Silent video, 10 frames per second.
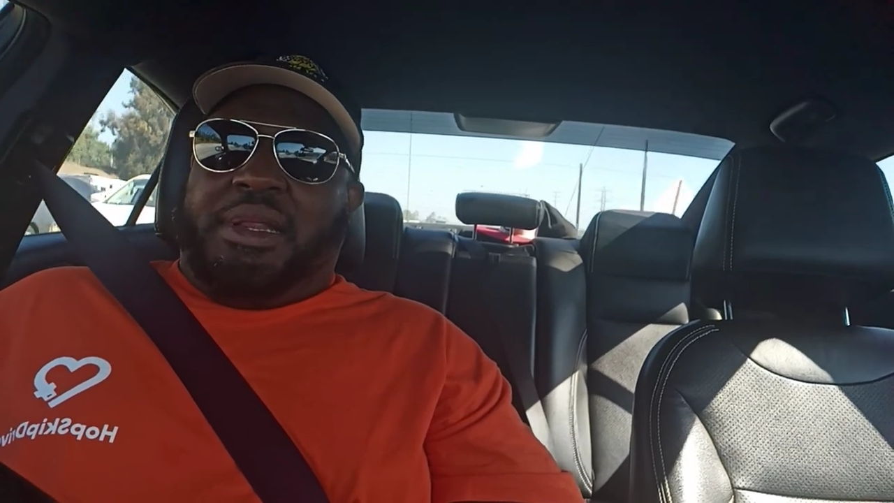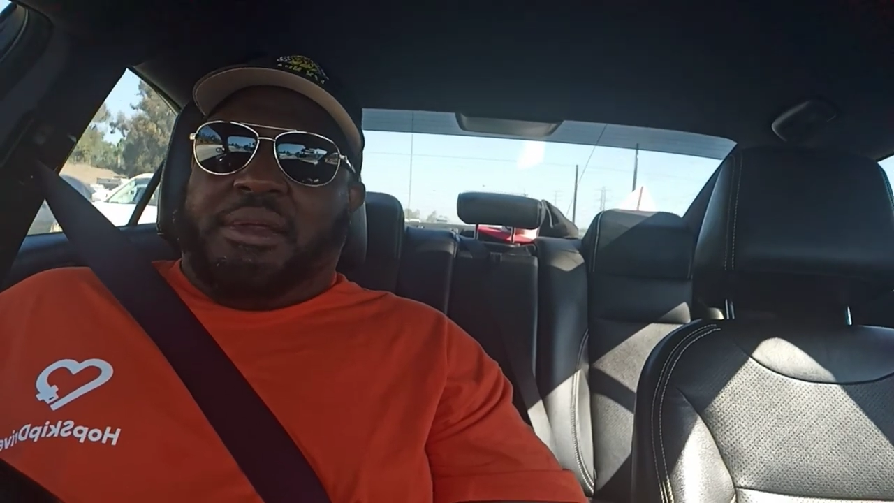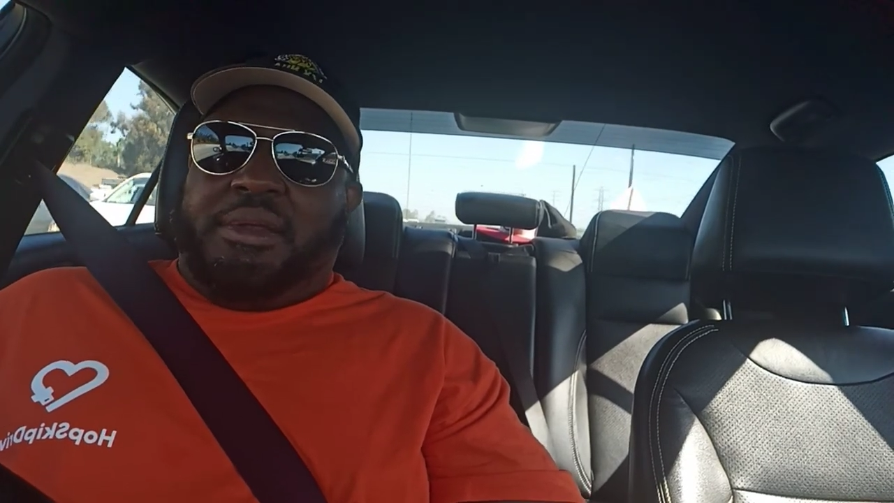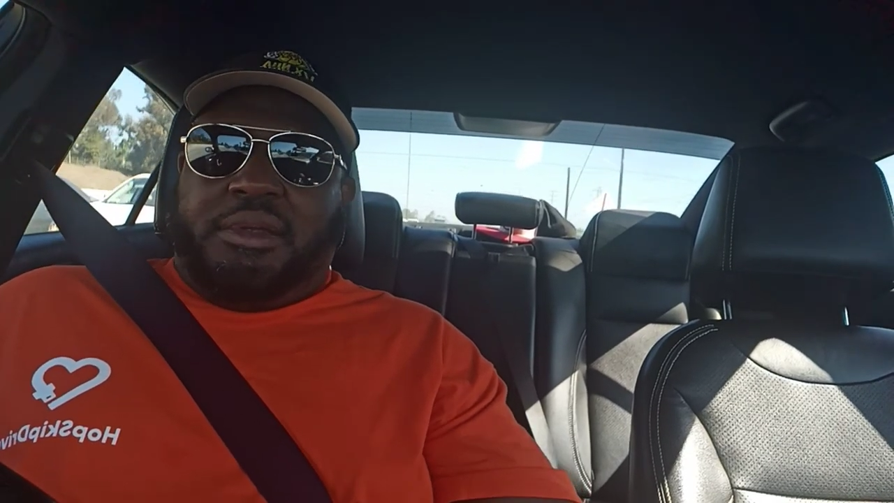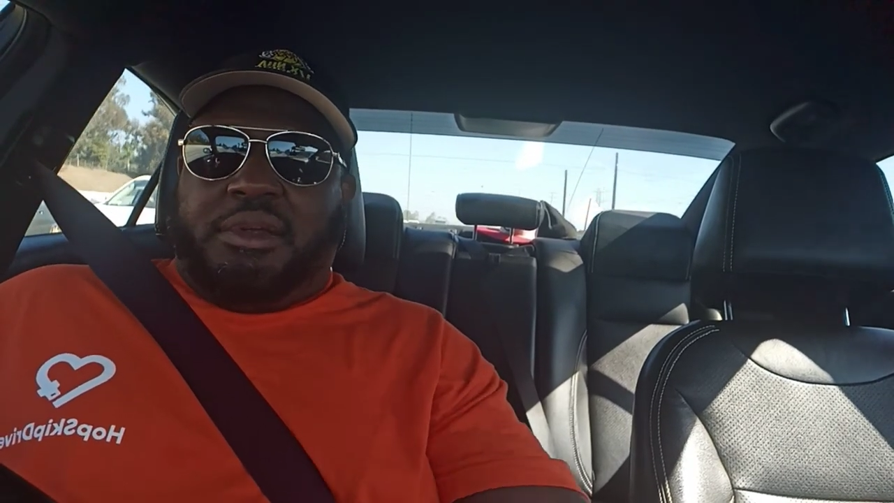
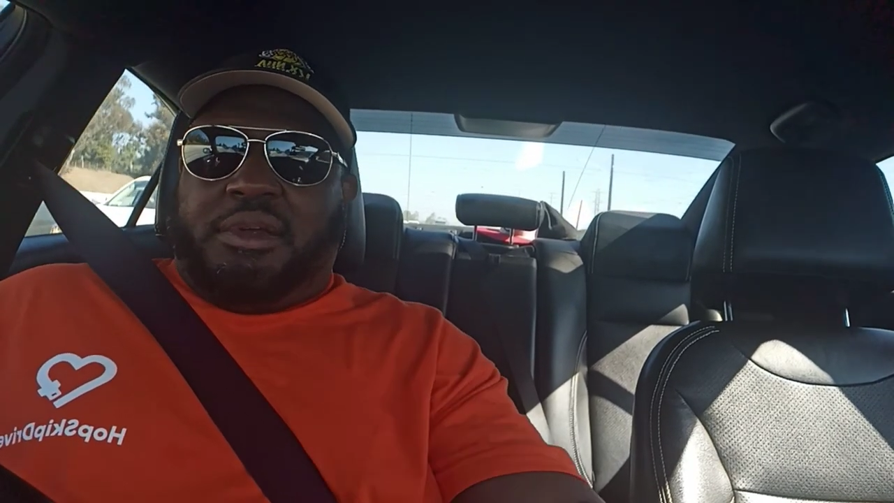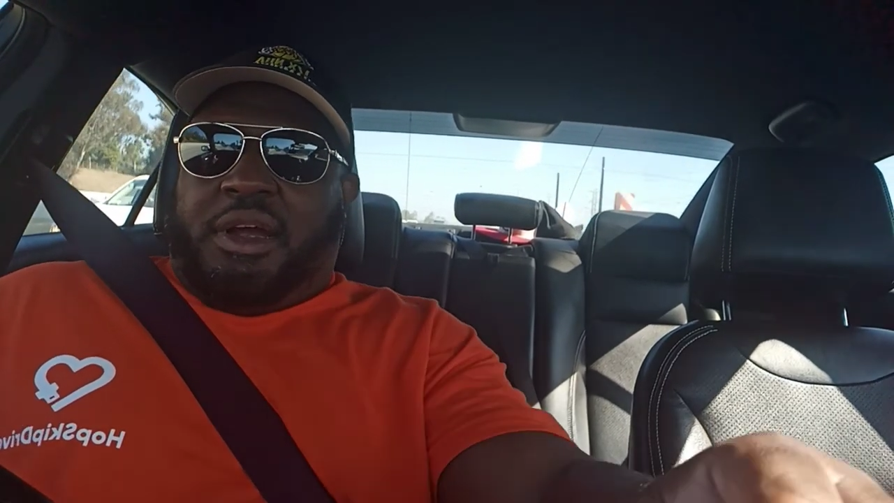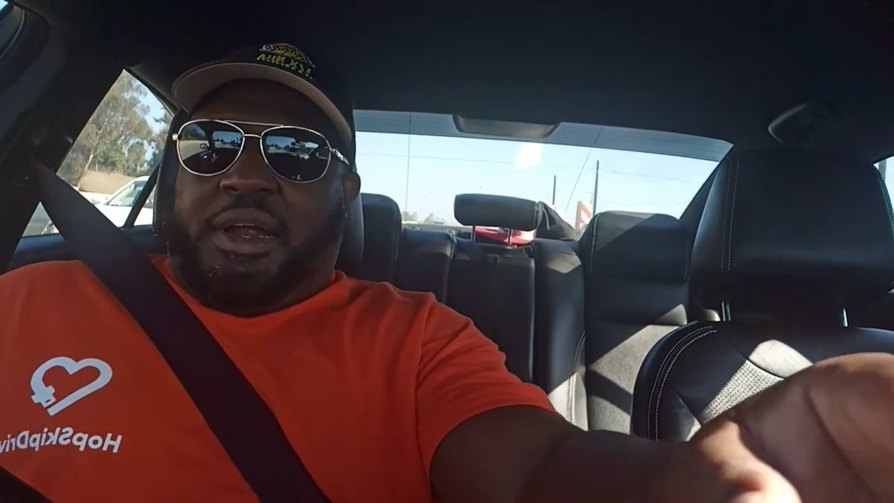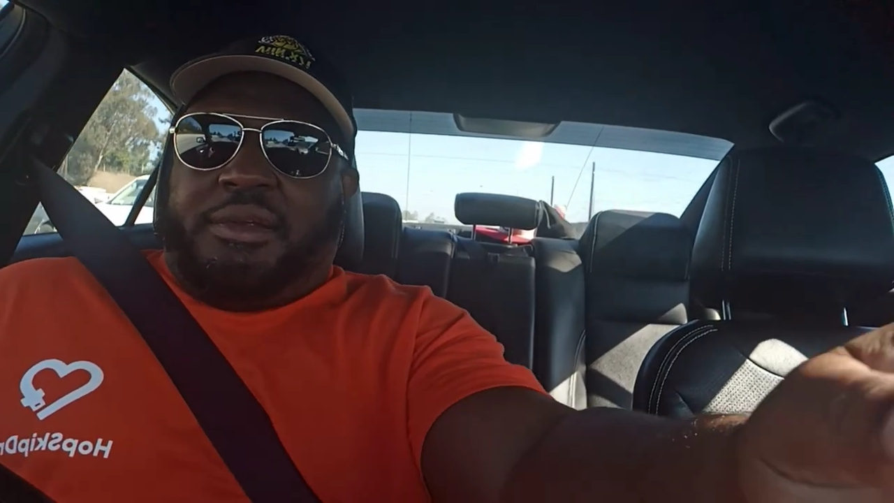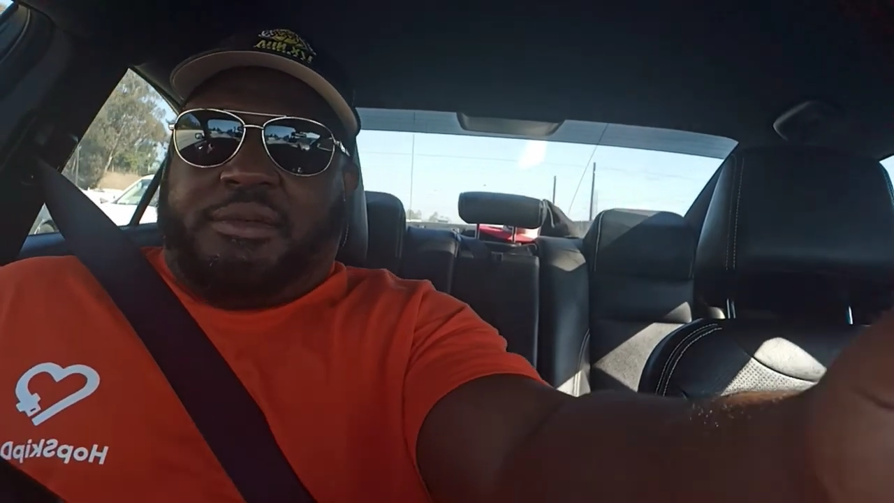
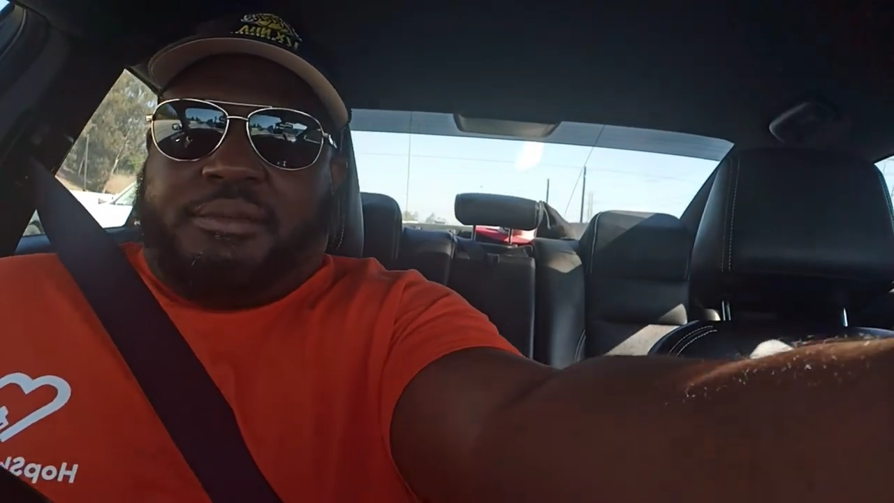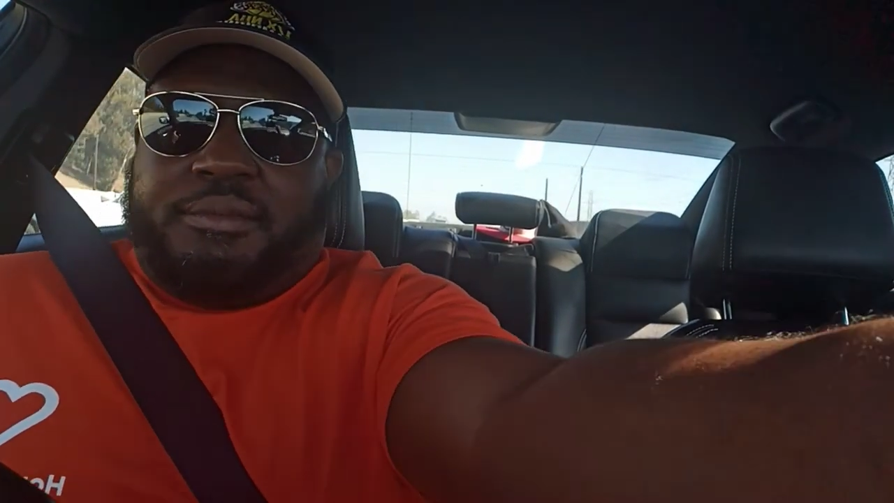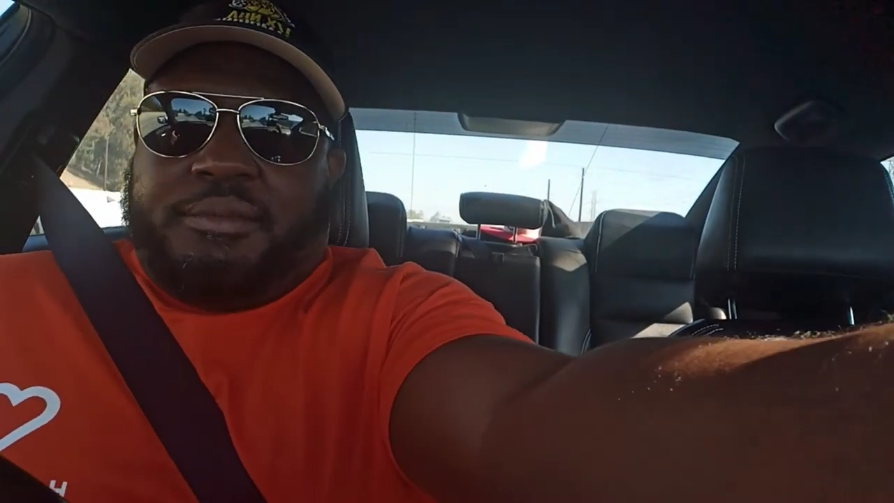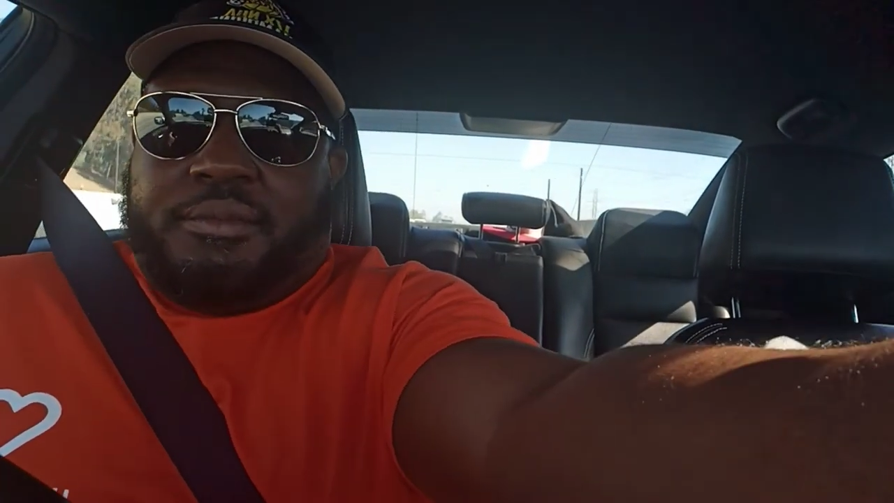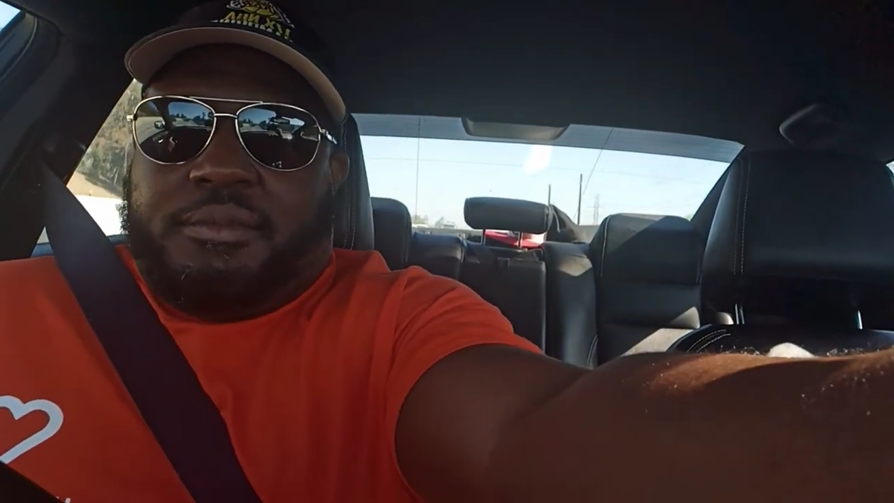All right.